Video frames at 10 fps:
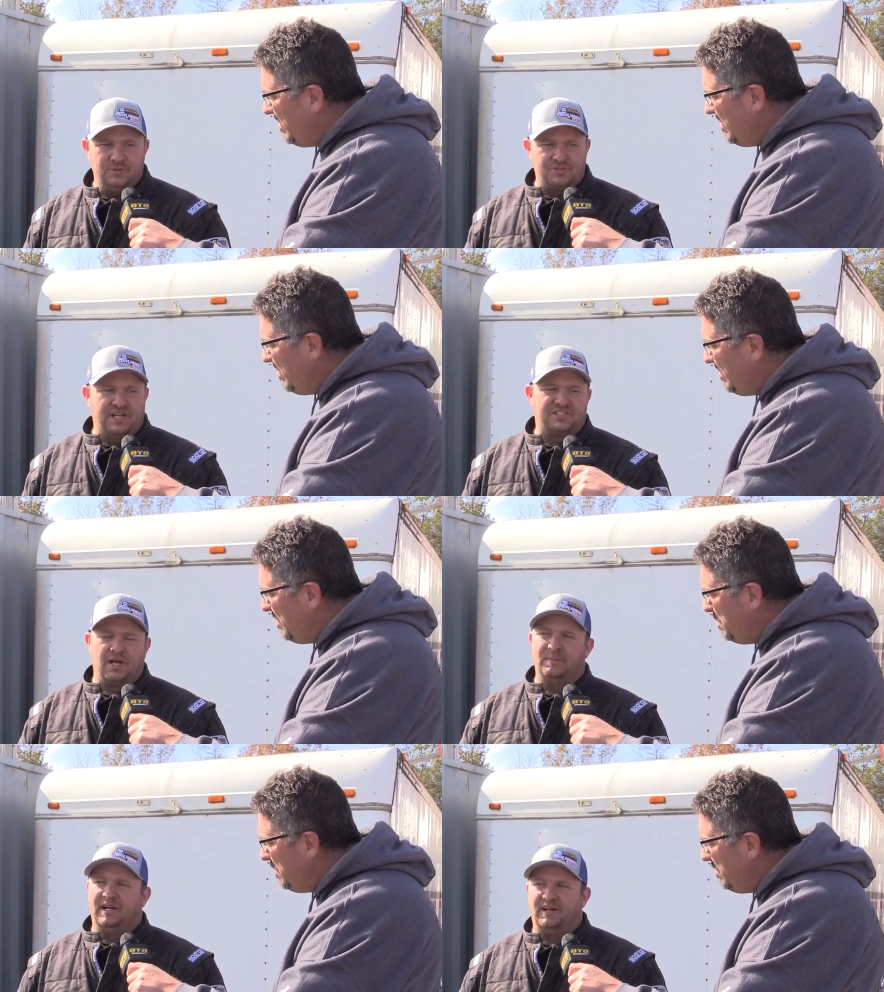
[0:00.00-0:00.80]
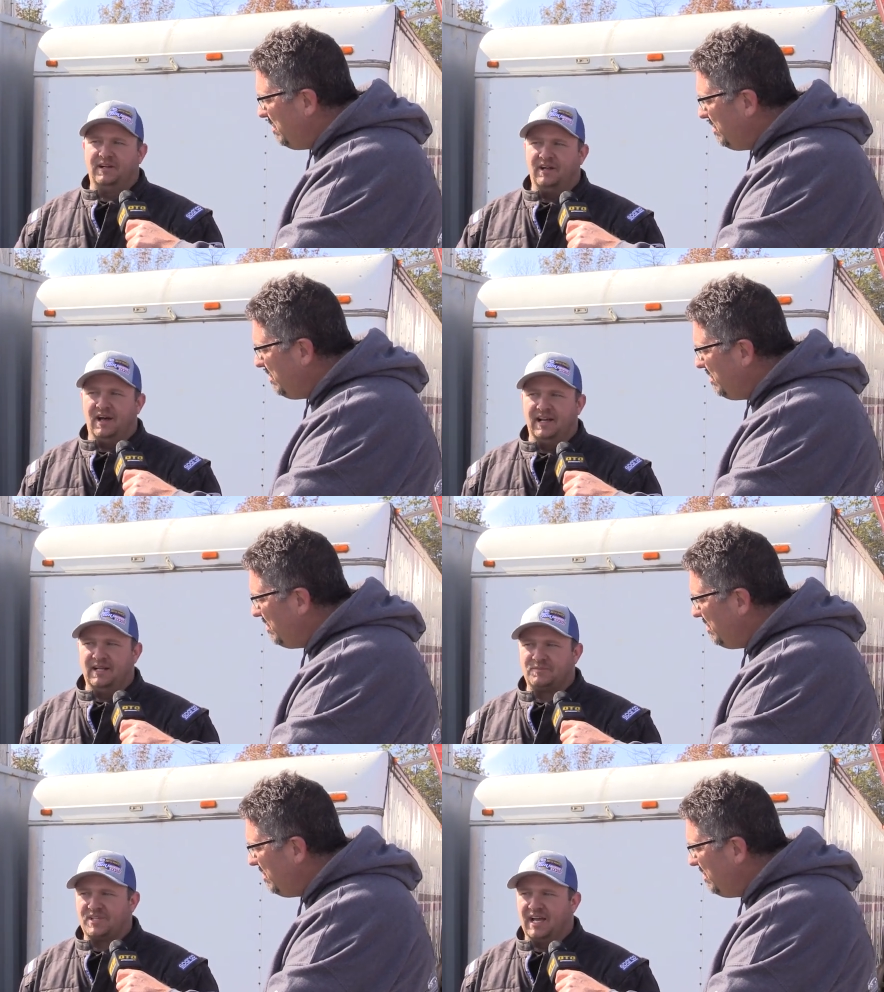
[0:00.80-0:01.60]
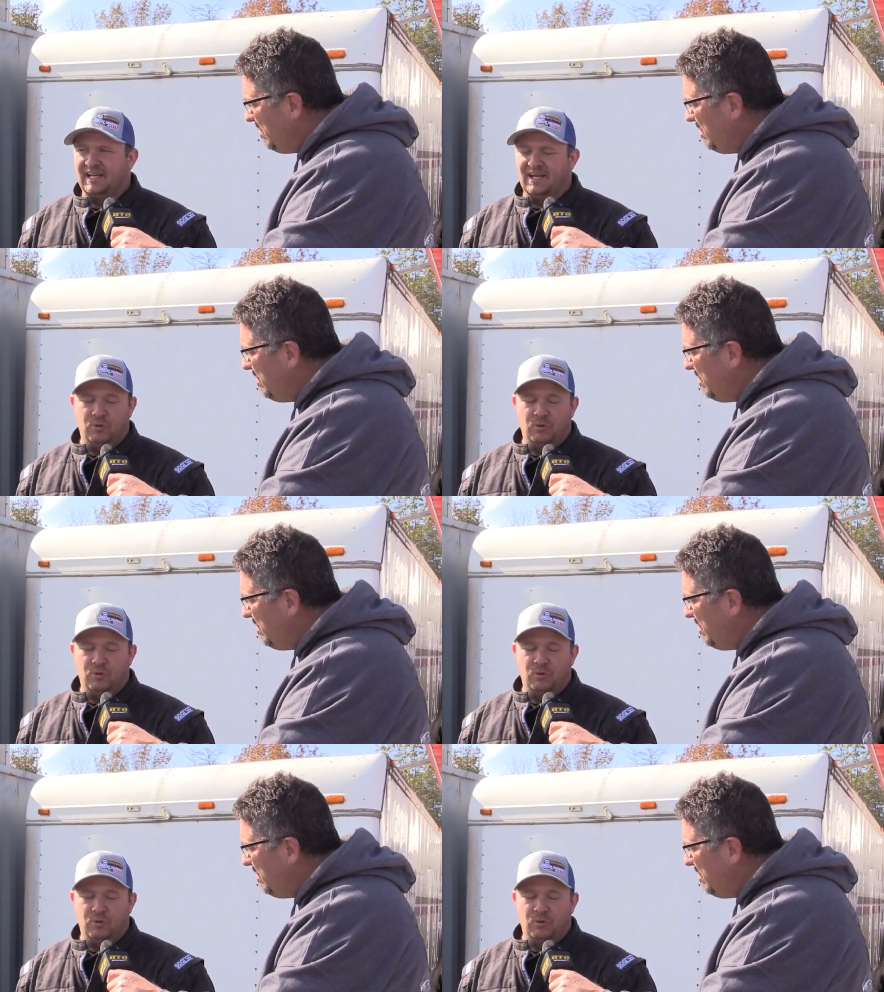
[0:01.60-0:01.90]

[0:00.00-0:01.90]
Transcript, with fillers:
Speaker 1: it was nice to come here and uh, end up second.